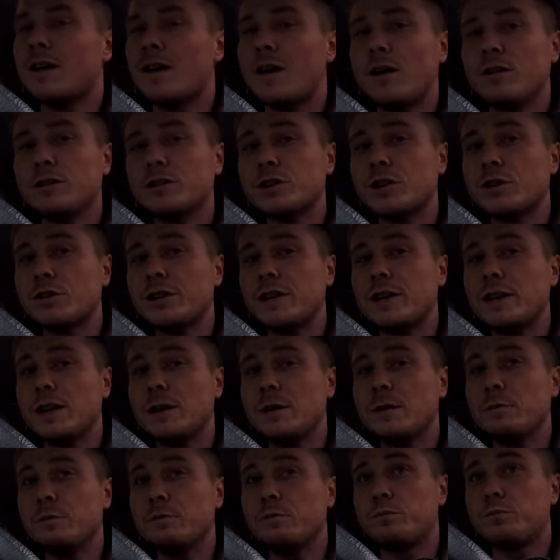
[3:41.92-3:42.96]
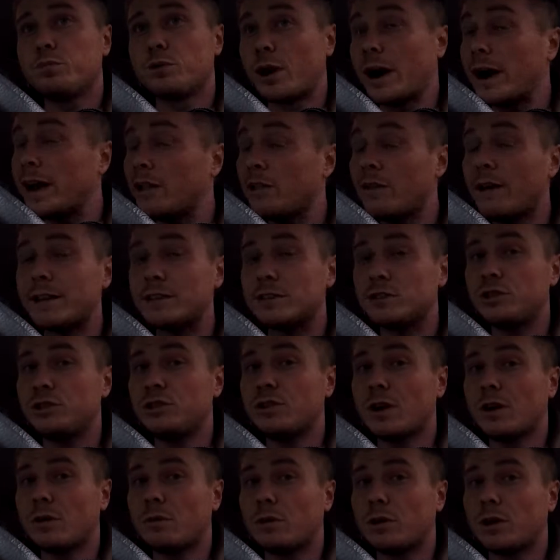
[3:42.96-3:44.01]
Also, the brake lights do
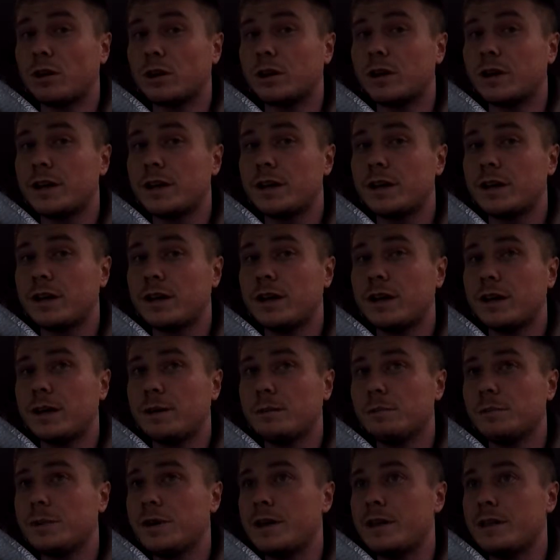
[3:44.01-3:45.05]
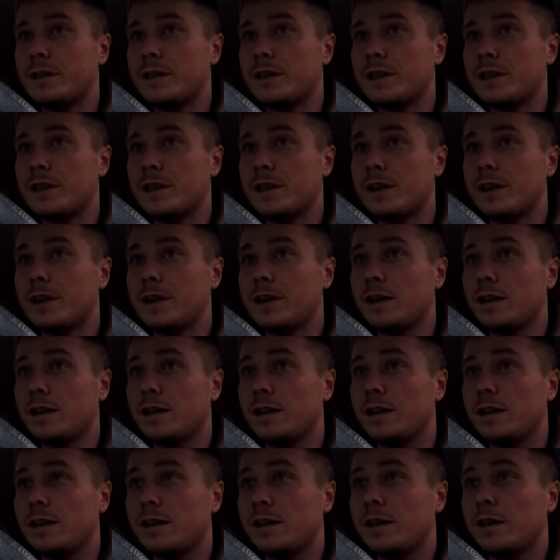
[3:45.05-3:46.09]
not work. The
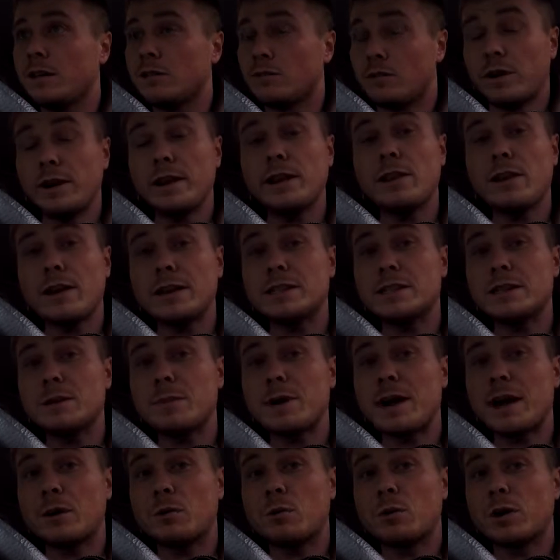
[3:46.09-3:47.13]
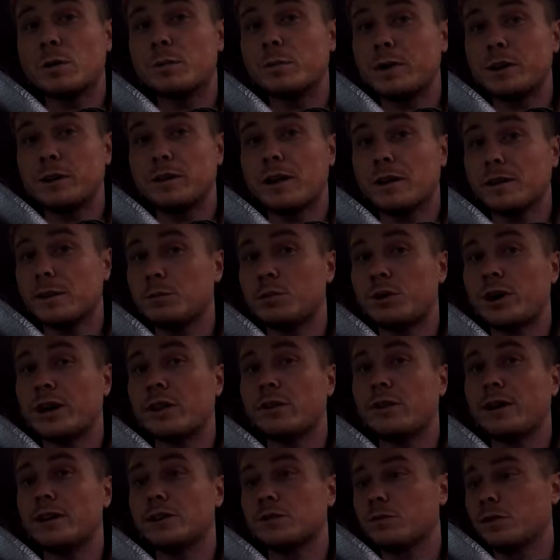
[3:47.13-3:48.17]
running lights in the back work, but not the
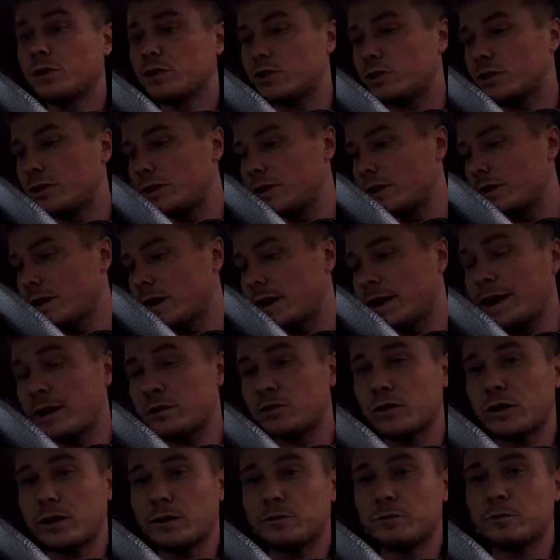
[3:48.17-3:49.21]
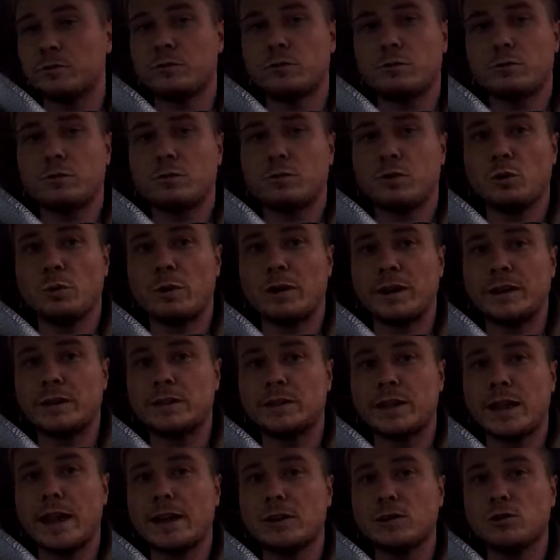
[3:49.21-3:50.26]
brake lights, which I threw my
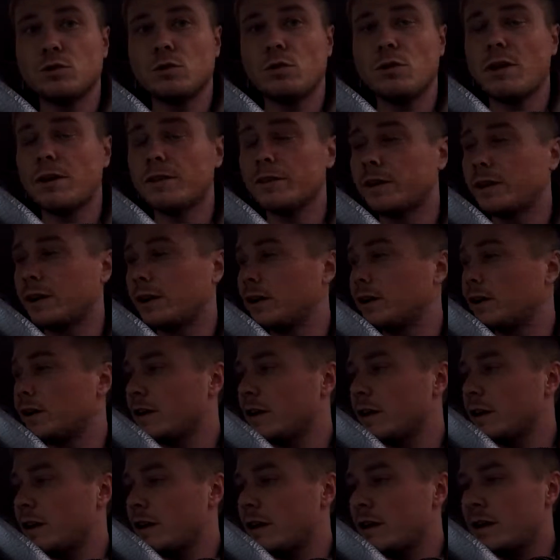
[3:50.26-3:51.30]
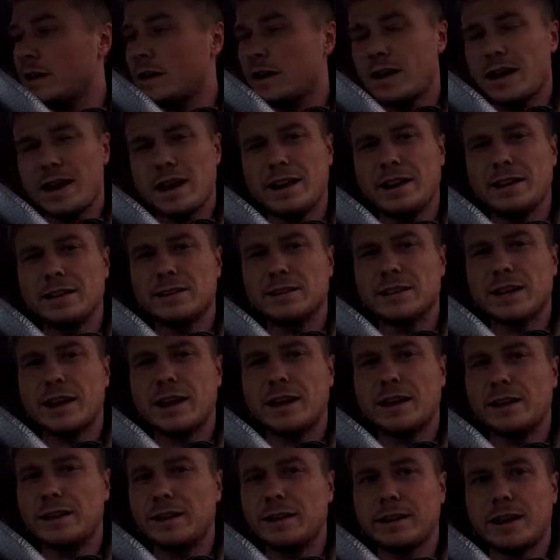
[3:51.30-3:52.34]
scan tool on there, and it
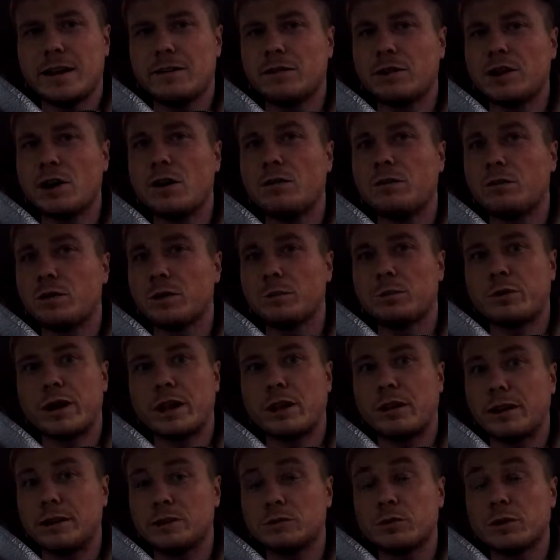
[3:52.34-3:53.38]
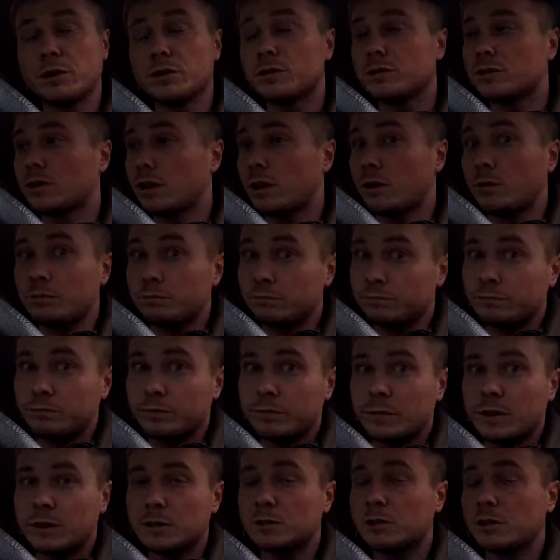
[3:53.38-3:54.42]
said it gave a code for the brake light switch, so
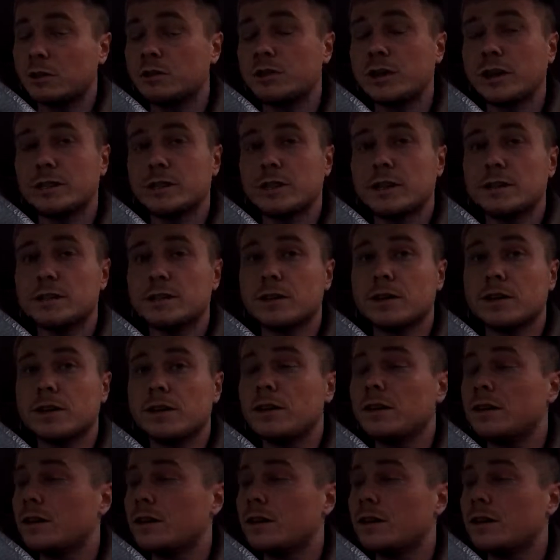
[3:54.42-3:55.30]
it's a good chance that's it.